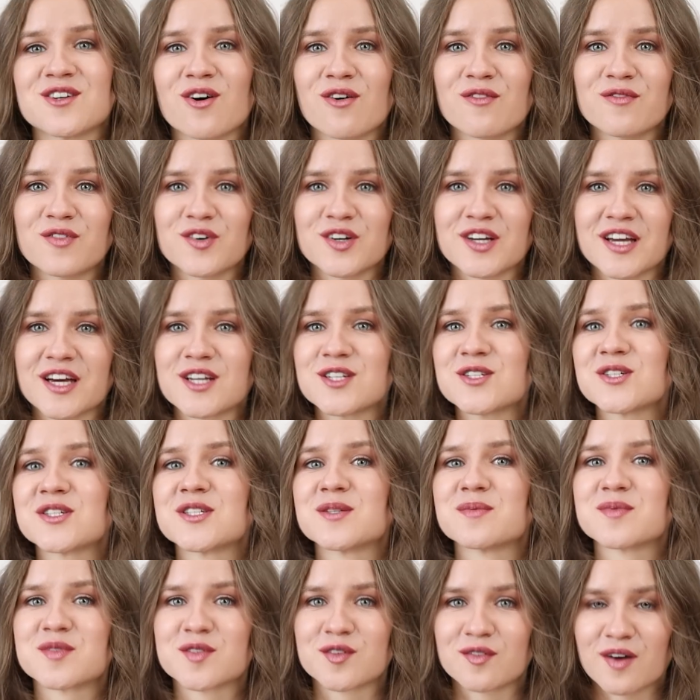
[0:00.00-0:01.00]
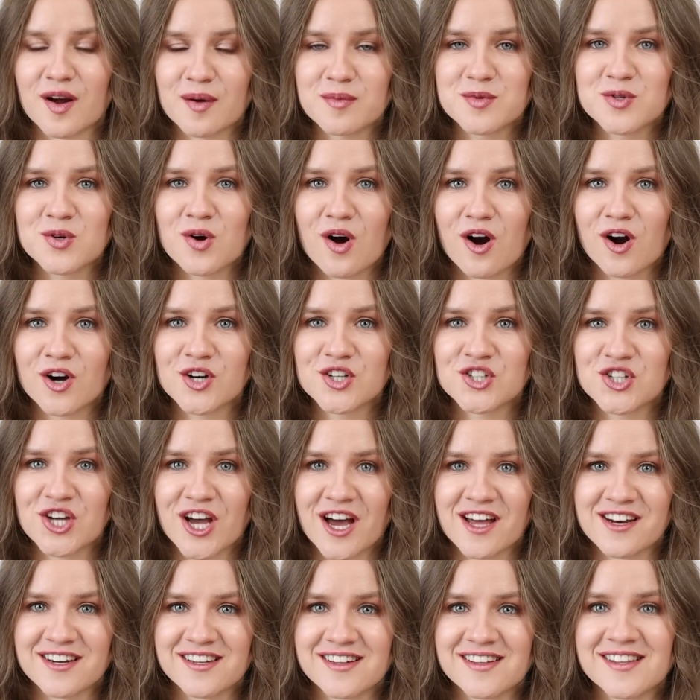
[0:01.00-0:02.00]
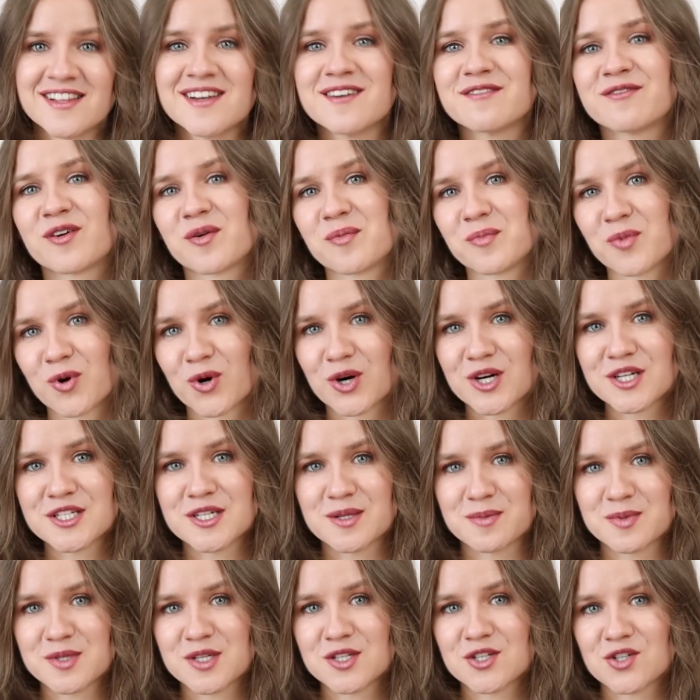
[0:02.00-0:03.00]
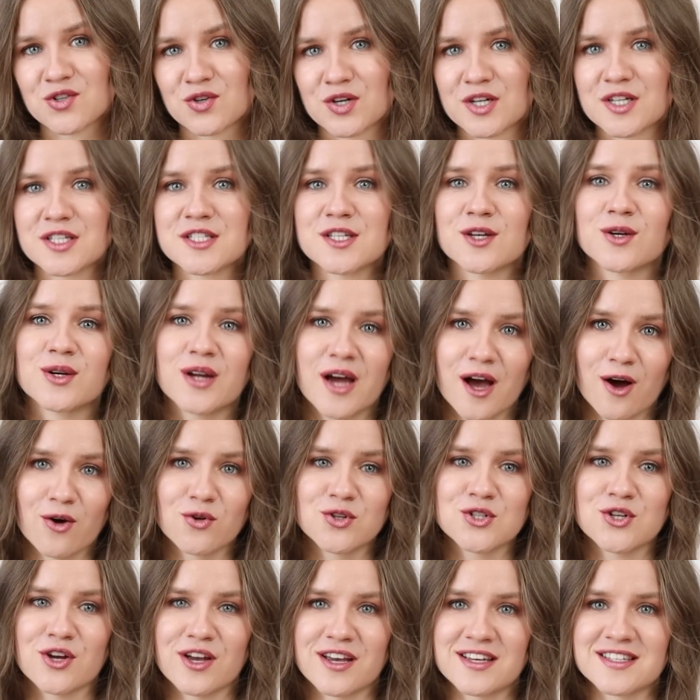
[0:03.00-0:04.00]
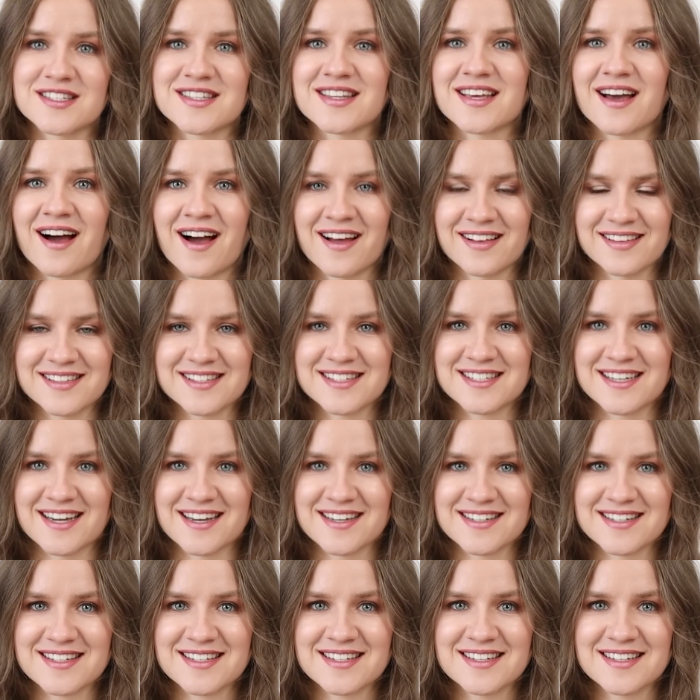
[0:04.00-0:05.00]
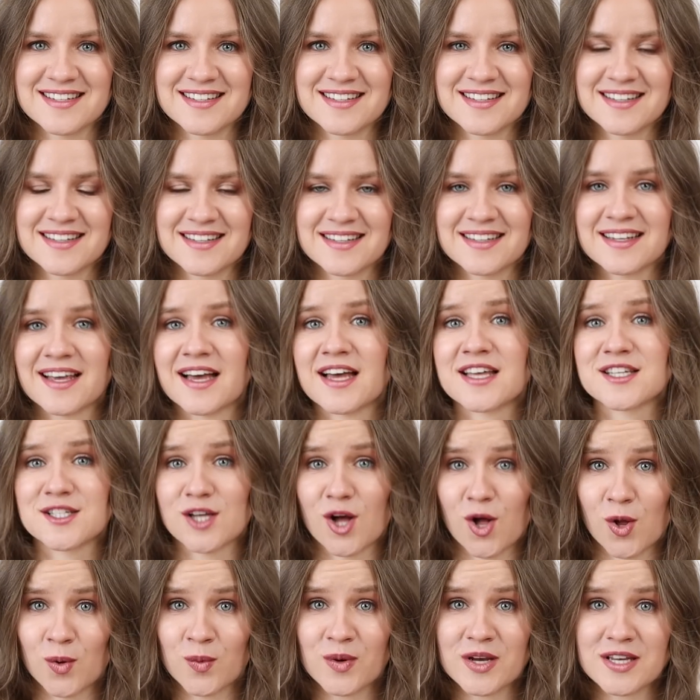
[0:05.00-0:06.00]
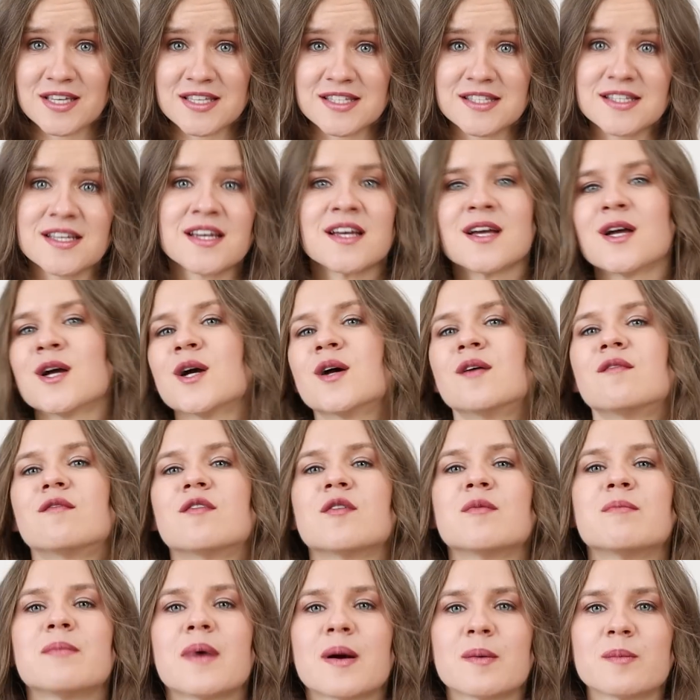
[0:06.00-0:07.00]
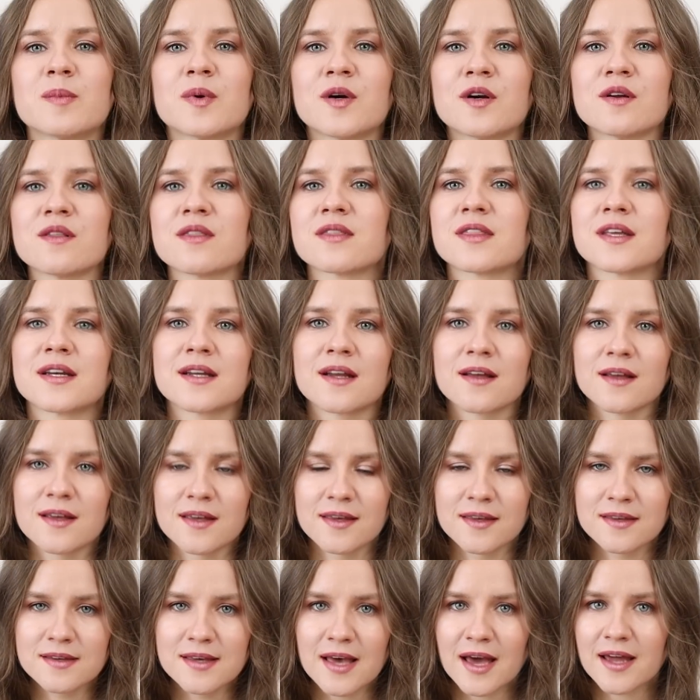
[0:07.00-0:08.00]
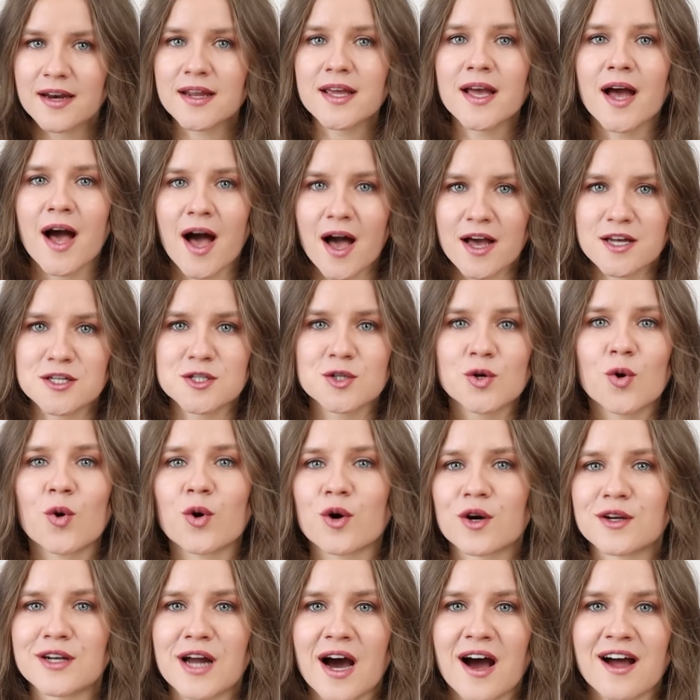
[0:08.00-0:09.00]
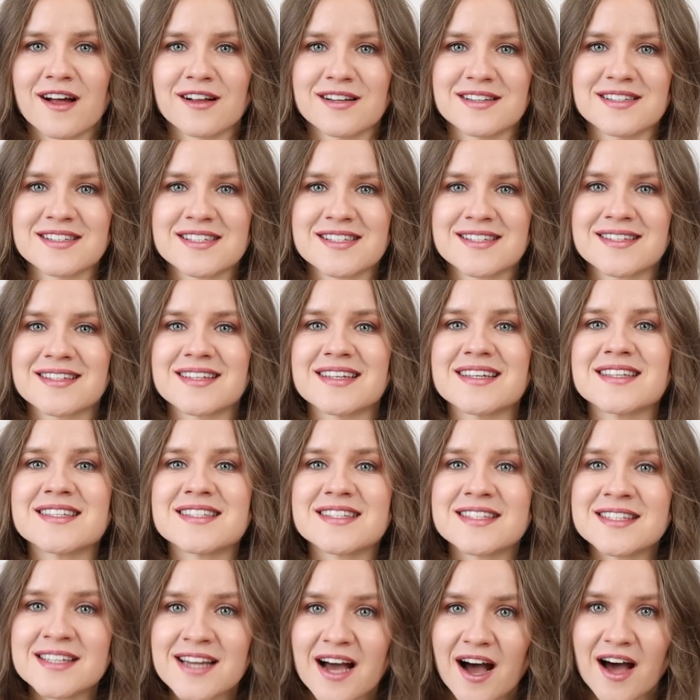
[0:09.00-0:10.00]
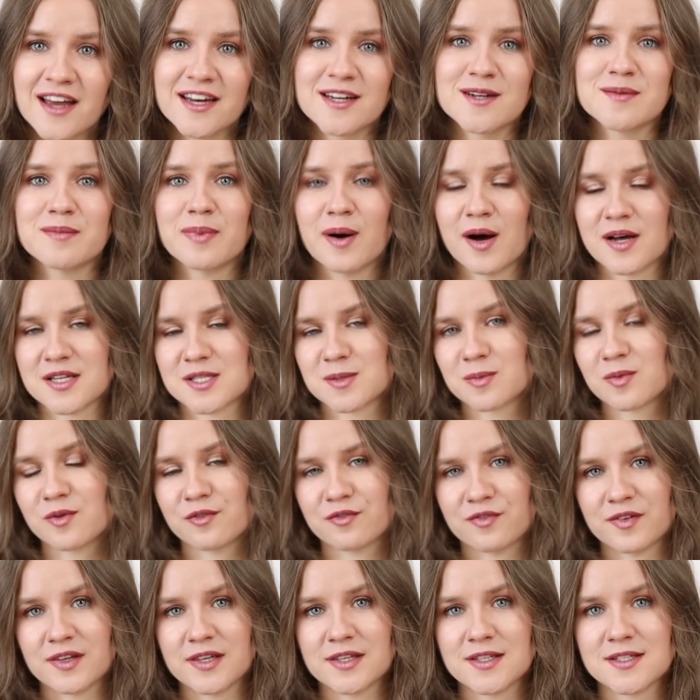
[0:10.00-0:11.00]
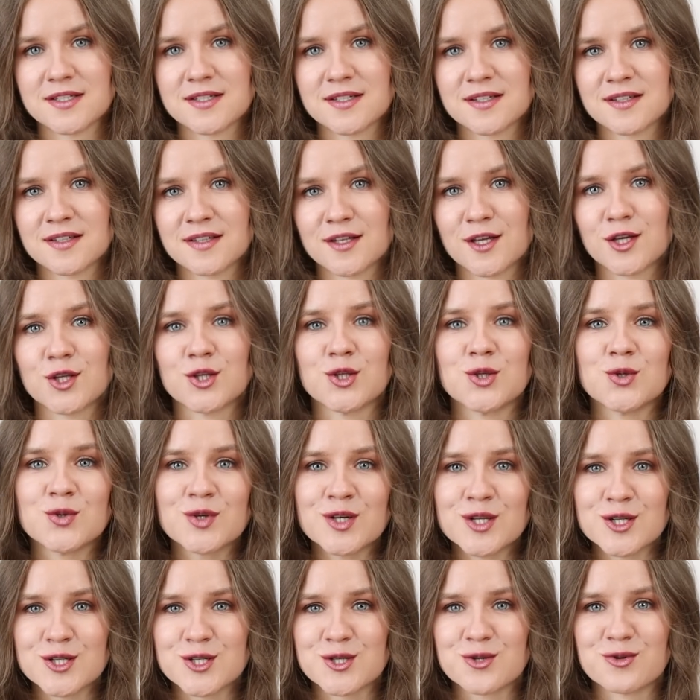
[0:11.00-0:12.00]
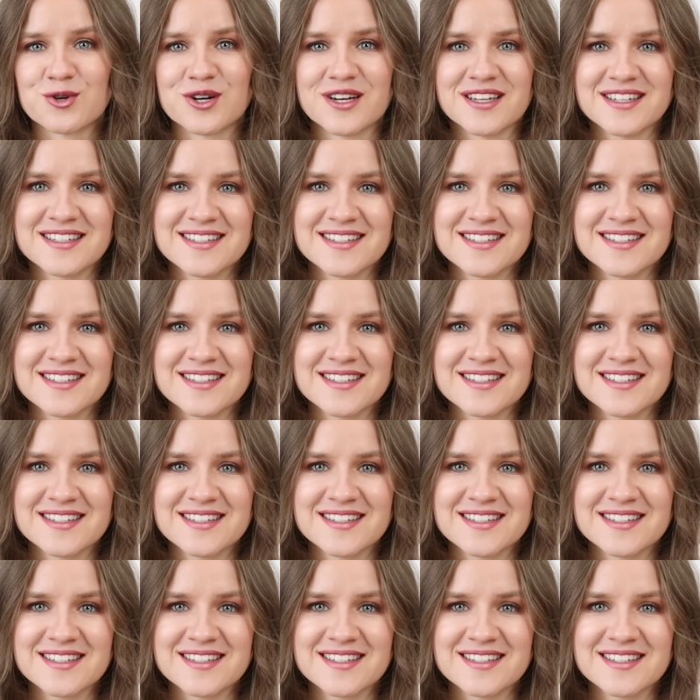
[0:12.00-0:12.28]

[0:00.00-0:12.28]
forget to subscribe to our channel for more tips and tricks on how to ace the IELTS test. As always, remember that getting a high score on IELTS is not an impossible feat. You can do it.